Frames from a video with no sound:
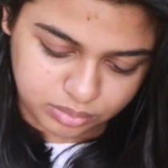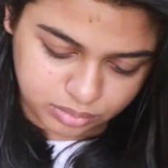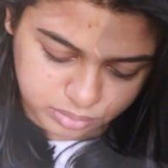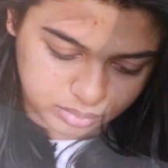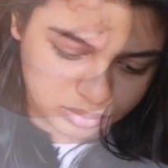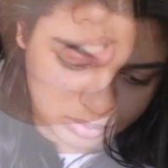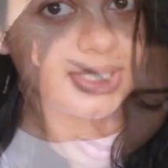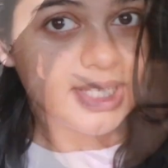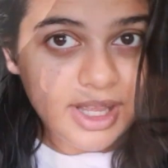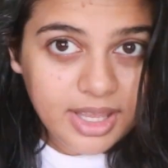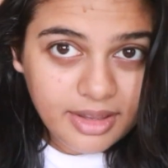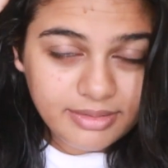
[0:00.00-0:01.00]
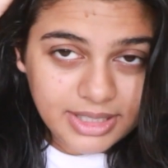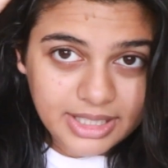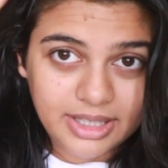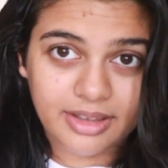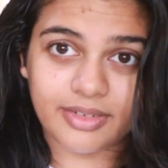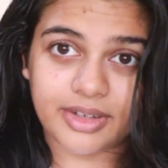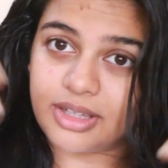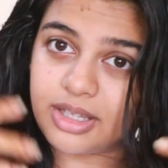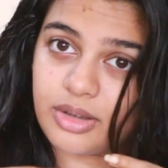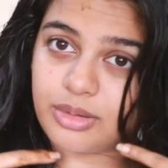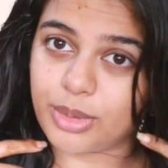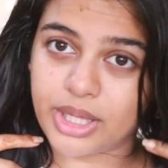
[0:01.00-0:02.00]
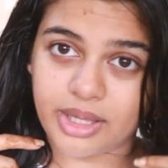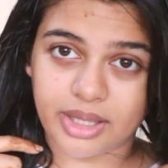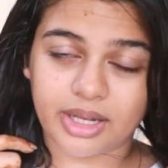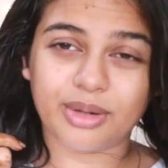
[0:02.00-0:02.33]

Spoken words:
Now since I have like everything on my hair,